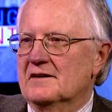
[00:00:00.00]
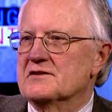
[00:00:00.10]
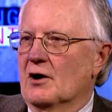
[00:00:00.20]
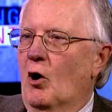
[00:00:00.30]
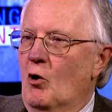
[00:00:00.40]

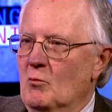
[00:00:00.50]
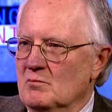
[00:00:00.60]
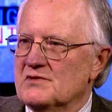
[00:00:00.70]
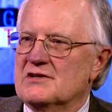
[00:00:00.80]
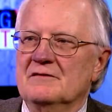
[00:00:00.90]
into
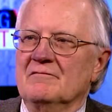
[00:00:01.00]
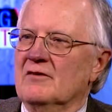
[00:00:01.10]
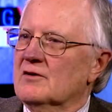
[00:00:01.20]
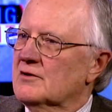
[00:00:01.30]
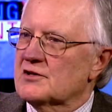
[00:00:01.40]
homes,
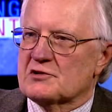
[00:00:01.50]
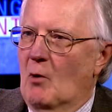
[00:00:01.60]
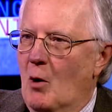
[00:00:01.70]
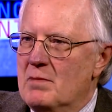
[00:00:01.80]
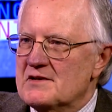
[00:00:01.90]

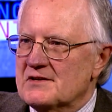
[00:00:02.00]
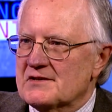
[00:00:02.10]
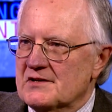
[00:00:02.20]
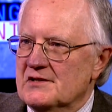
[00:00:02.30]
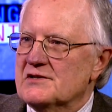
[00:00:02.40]
small
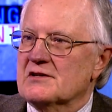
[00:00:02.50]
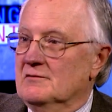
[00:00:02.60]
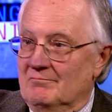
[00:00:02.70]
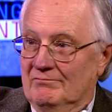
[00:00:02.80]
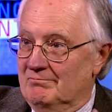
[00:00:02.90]
businesses, yep.
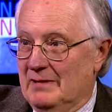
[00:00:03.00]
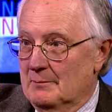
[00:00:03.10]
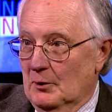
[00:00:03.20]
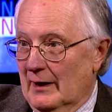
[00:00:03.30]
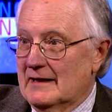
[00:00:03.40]

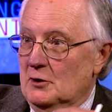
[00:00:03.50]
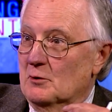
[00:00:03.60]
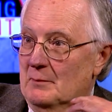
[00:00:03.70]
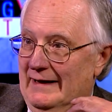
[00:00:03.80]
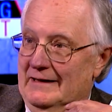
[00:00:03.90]
people like you
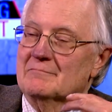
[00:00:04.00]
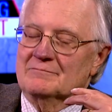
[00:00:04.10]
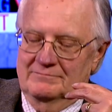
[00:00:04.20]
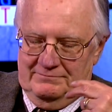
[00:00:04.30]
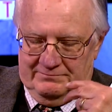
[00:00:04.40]
and me.
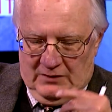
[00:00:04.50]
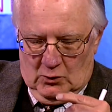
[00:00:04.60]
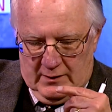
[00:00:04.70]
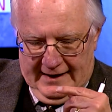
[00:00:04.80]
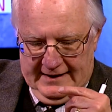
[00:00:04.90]
Yep.
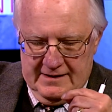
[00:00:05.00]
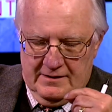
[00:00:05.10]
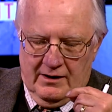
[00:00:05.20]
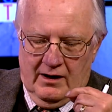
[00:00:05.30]
okay. Yep.